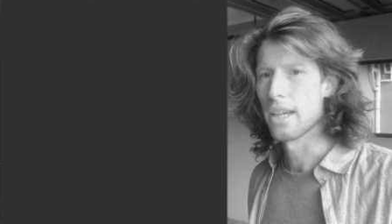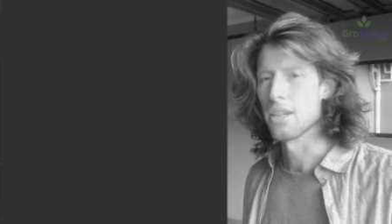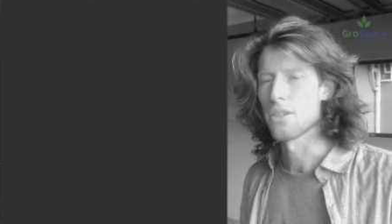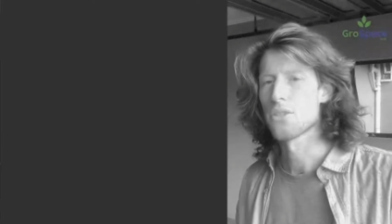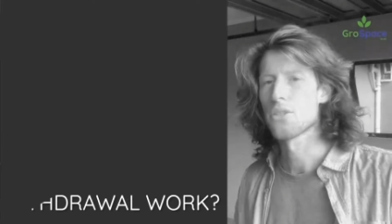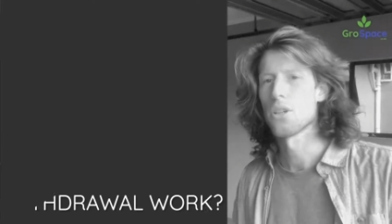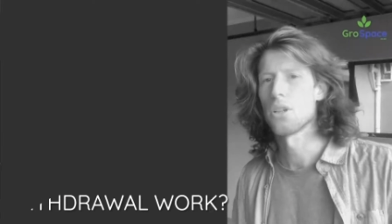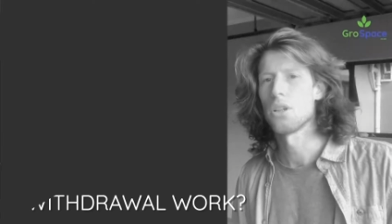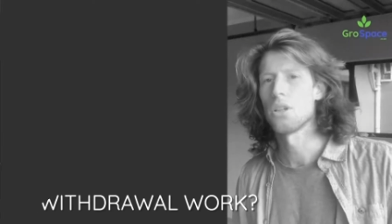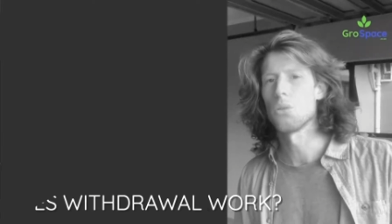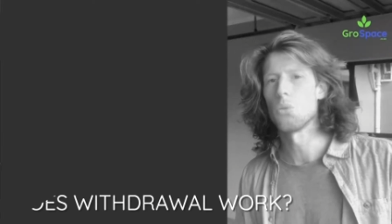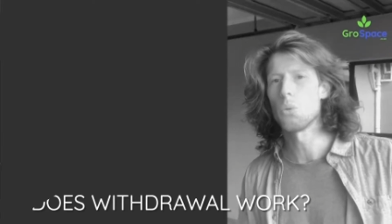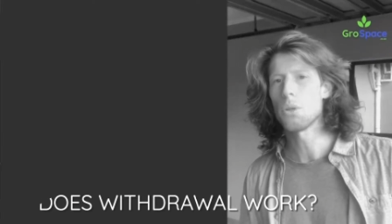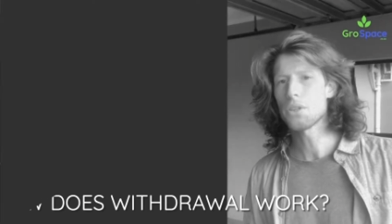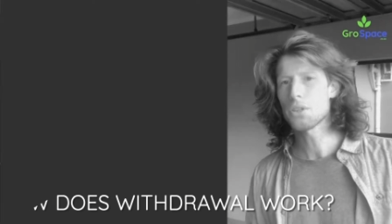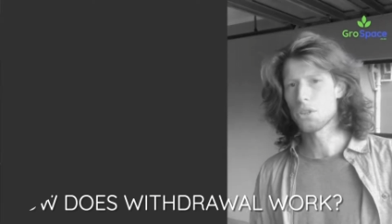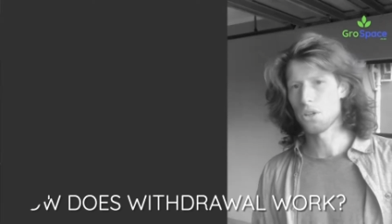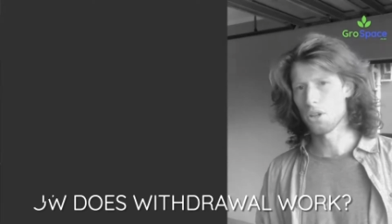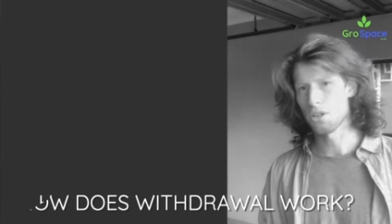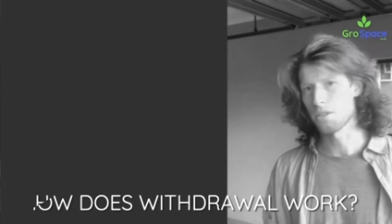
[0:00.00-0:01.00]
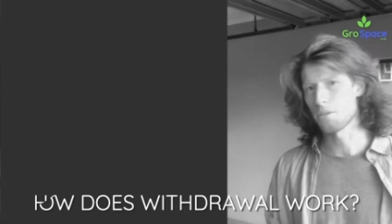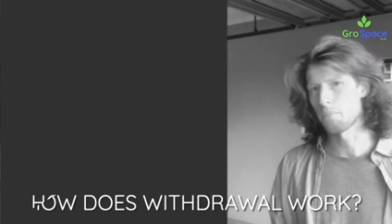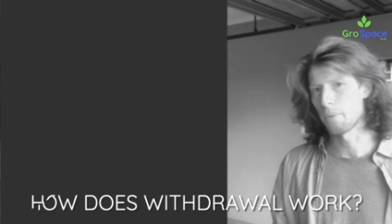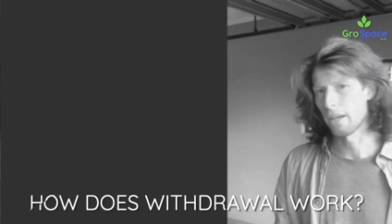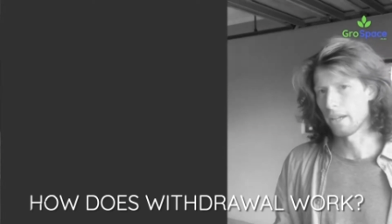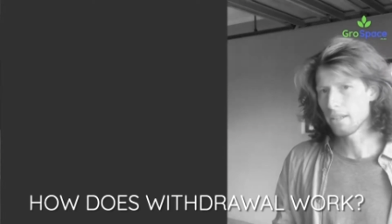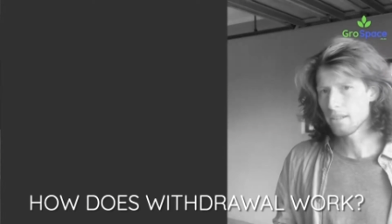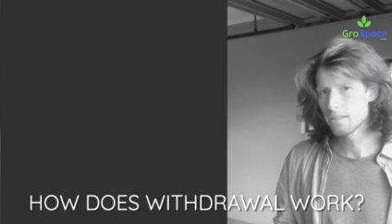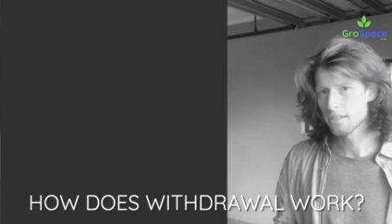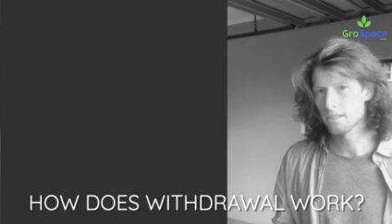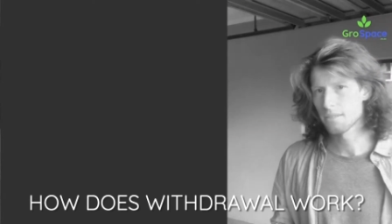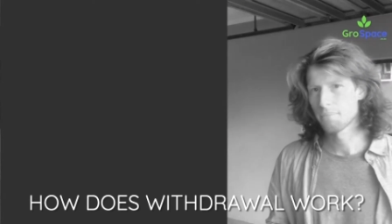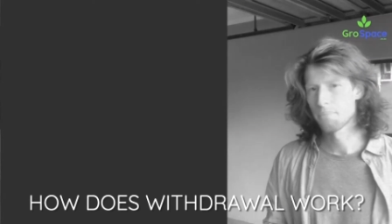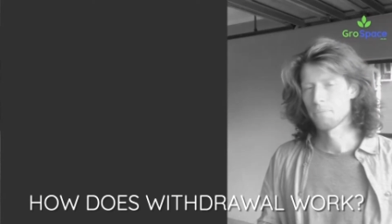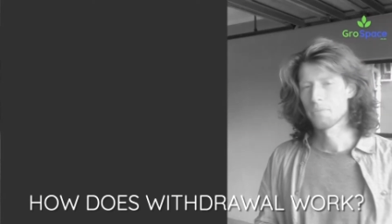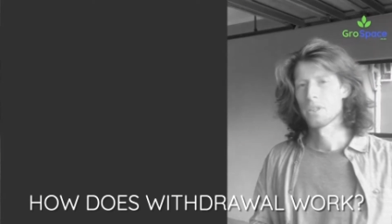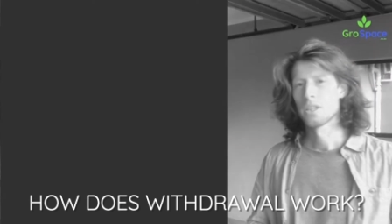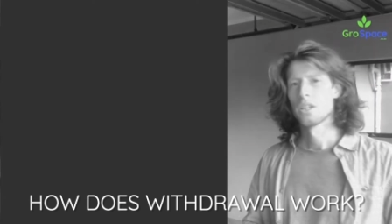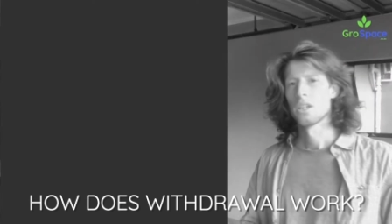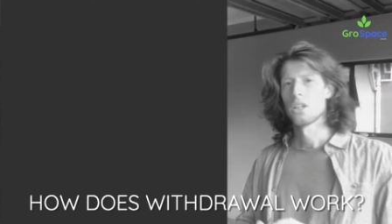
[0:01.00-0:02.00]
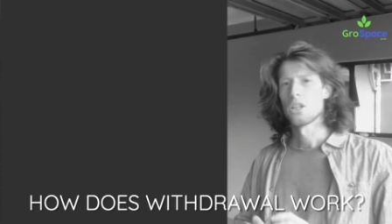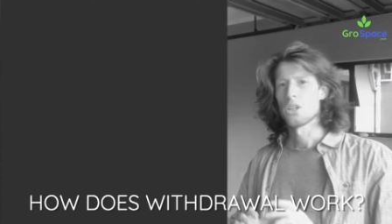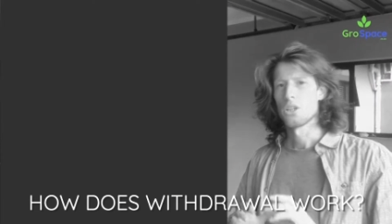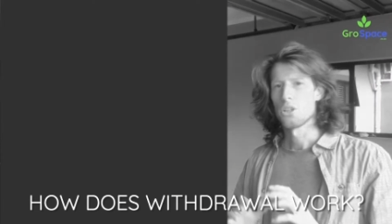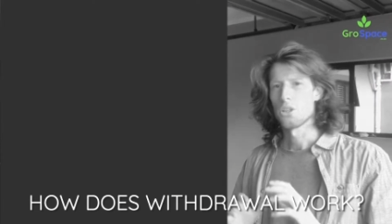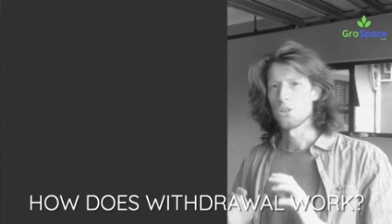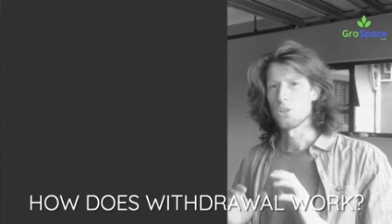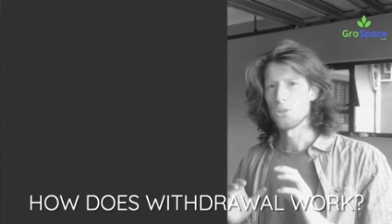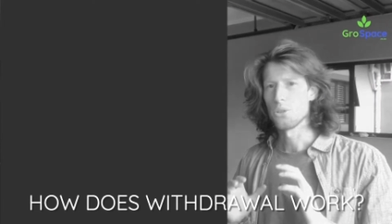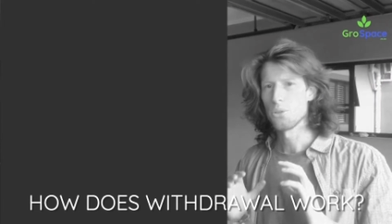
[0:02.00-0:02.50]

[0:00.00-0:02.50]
so with GroSpace,